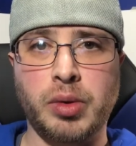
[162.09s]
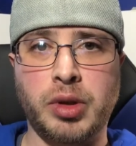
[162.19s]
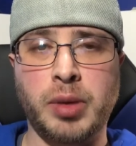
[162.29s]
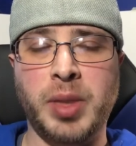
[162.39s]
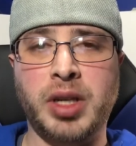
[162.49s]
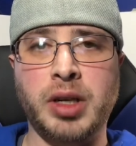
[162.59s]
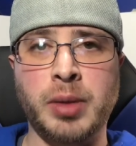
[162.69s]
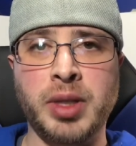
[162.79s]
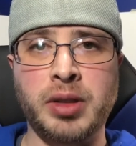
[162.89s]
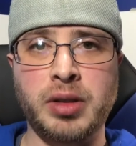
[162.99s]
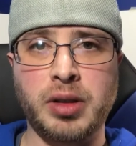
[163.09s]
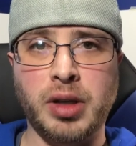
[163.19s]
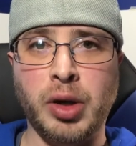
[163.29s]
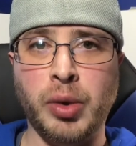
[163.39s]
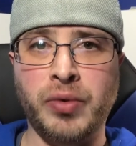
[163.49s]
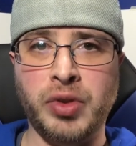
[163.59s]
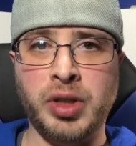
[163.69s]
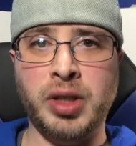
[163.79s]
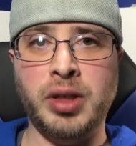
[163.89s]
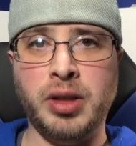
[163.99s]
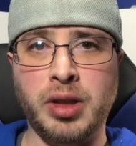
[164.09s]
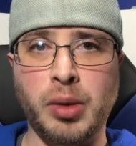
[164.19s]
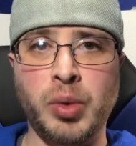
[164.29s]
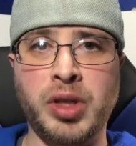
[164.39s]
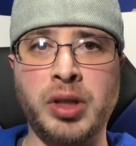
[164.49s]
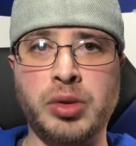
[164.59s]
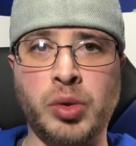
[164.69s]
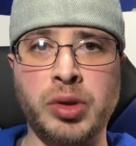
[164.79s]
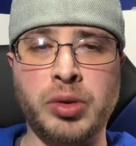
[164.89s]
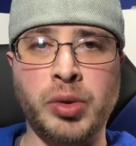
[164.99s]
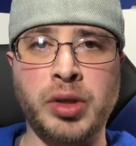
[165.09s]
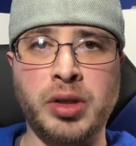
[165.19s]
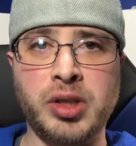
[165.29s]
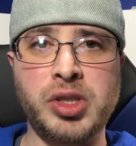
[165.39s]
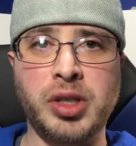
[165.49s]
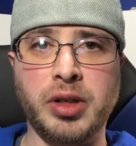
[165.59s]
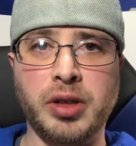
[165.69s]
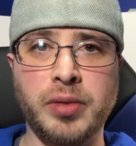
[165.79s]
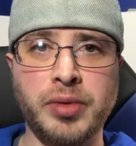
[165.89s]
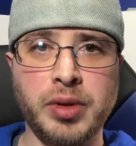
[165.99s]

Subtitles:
could be coming hopefully within 2020 this year,